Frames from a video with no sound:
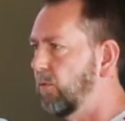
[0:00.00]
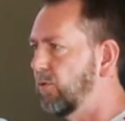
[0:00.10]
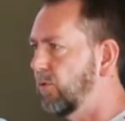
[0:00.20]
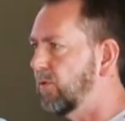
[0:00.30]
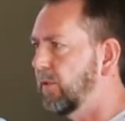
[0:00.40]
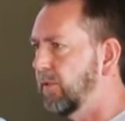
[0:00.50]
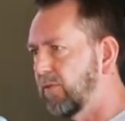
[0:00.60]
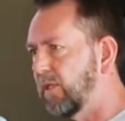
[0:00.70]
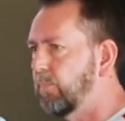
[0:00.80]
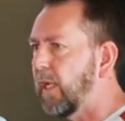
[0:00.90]
there is usually to
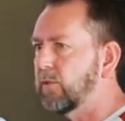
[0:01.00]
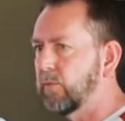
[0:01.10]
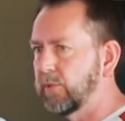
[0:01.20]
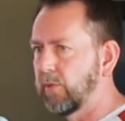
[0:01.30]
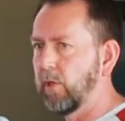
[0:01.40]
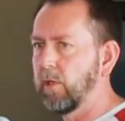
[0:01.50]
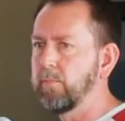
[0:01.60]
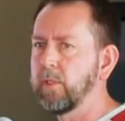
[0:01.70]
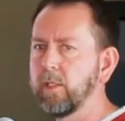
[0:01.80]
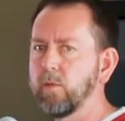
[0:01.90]
think back to a
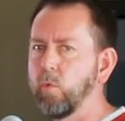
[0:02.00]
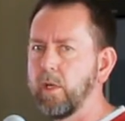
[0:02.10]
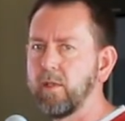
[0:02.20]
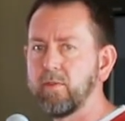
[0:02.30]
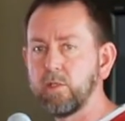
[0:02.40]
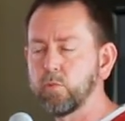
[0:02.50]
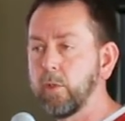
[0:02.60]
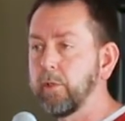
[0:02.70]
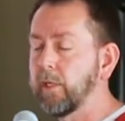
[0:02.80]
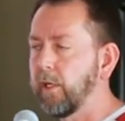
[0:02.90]
time where things
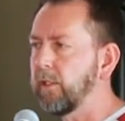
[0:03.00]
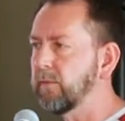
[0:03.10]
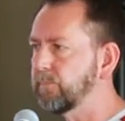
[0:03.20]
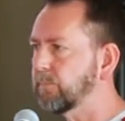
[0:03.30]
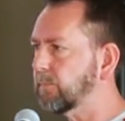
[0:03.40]
were okay.